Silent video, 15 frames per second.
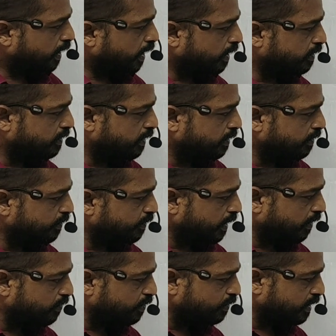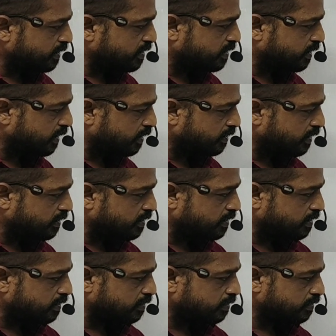And then you will have to consider
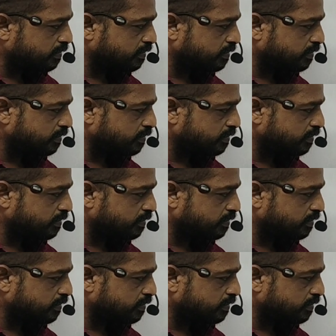this